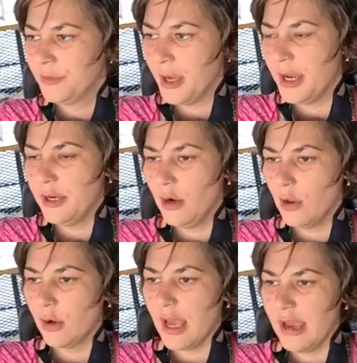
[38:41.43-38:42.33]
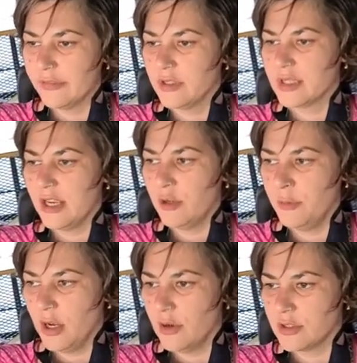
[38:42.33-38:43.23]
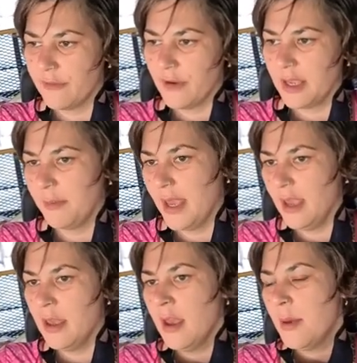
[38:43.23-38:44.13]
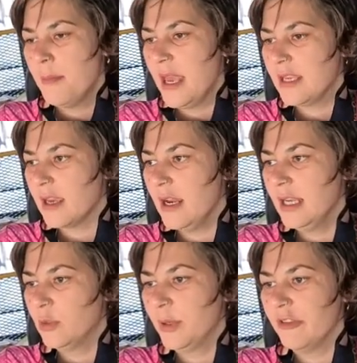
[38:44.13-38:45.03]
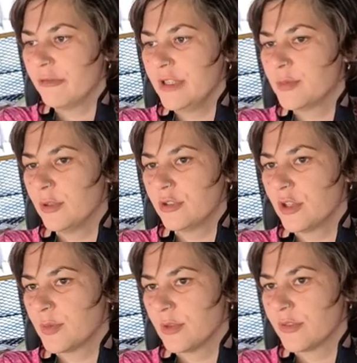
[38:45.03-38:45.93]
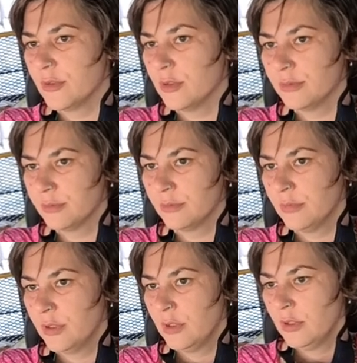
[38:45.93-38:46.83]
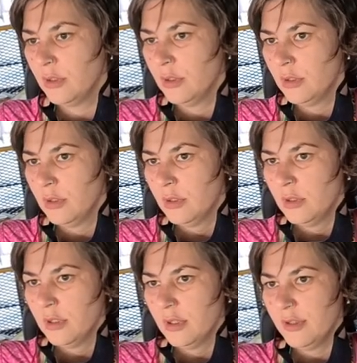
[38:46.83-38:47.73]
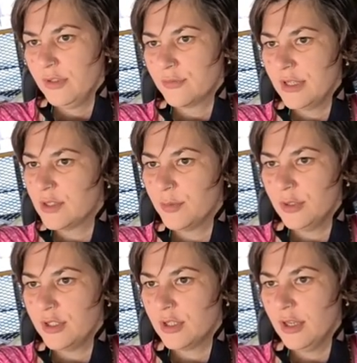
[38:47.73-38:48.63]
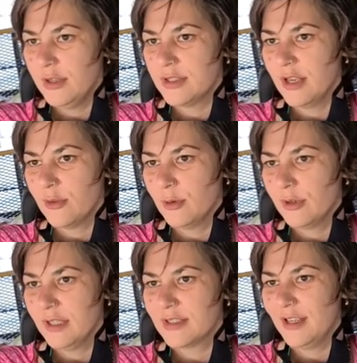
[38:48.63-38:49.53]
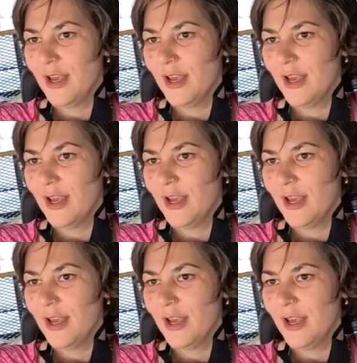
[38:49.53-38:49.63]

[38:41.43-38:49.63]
that I no longer have because they couldn't be asked to fucking make a little bit of reasonable adjustments for. And those reasonable, no, it's the other one. The